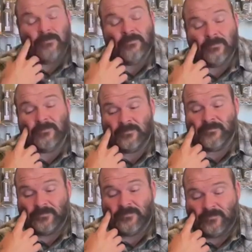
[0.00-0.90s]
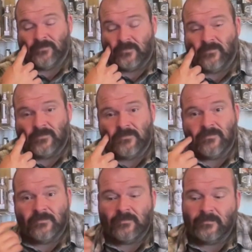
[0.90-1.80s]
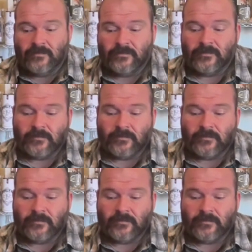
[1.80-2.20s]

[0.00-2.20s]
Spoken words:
wasn't that many people making rye whiskey. My